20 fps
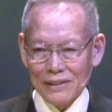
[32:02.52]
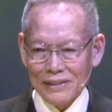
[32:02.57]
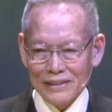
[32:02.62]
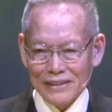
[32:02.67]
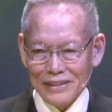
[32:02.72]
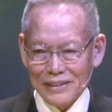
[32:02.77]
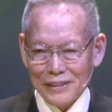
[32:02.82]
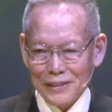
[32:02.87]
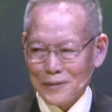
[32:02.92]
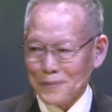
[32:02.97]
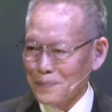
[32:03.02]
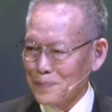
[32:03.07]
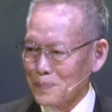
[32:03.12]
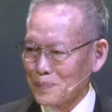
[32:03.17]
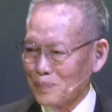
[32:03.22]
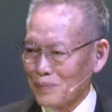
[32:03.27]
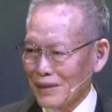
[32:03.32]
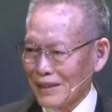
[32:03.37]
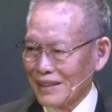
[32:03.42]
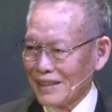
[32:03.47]
but uh,
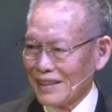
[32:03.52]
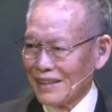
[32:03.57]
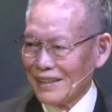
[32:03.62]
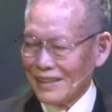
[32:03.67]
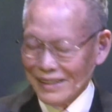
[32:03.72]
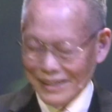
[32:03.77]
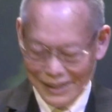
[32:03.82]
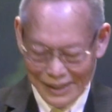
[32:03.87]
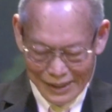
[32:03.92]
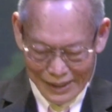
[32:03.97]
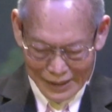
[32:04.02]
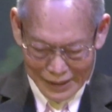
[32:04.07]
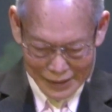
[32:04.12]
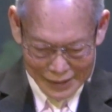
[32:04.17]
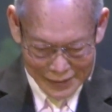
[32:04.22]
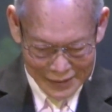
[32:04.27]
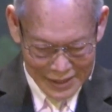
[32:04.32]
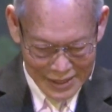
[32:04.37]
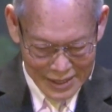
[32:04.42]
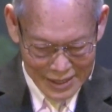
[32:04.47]

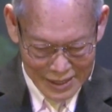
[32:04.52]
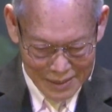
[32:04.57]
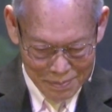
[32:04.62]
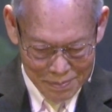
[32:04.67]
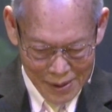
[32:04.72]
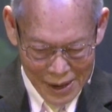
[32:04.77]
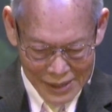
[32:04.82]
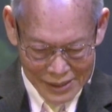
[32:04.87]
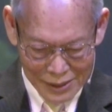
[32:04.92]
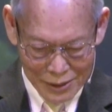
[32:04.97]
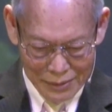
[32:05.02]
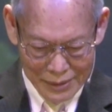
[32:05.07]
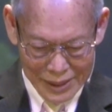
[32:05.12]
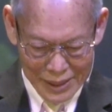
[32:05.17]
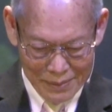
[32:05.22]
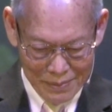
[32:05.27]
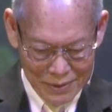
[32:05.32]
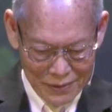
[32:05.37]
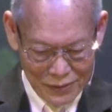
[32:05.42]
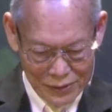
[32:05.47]
uh, he passed
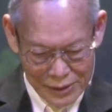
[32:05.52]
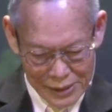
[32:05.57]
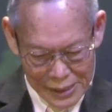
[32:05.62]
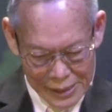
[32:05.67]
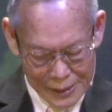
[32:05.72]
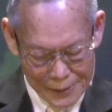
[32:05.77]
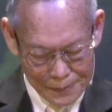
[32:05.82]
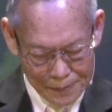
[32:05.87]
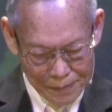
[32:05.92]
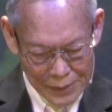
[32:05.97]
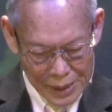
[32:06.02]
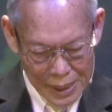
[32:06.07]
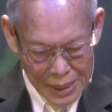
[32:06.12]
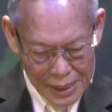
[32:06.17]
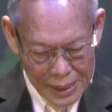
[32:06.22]
away before that.